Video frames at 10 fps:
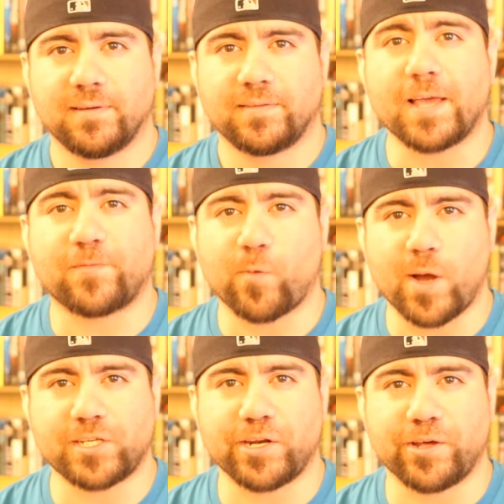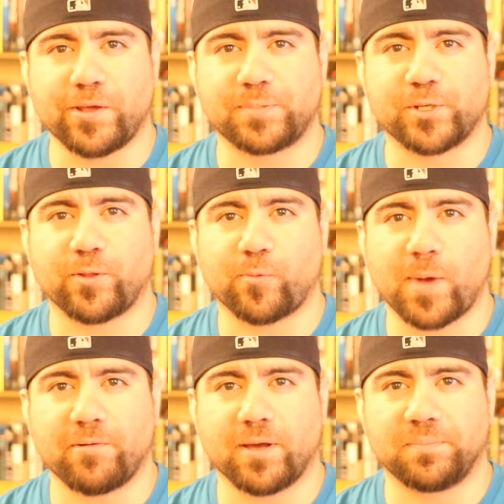Thanks for watching another episode of The
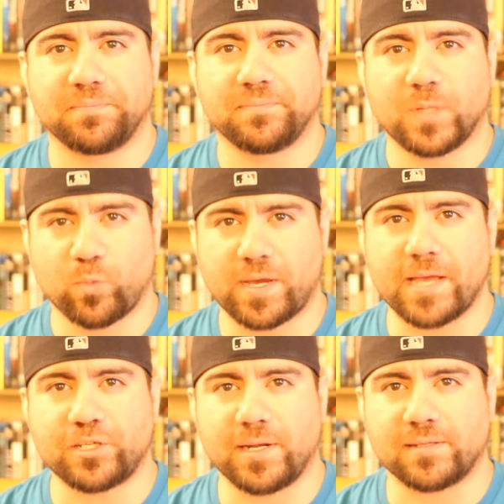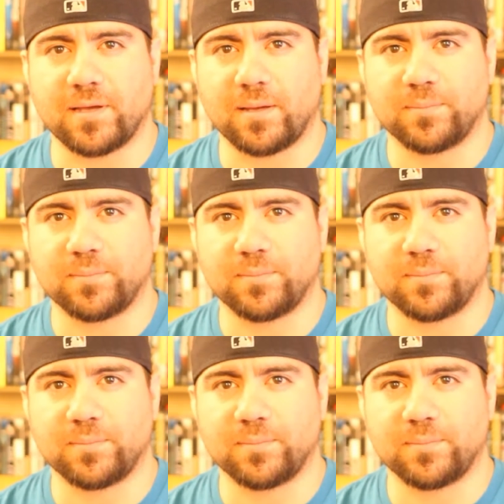Roundup. We'll catch you next time.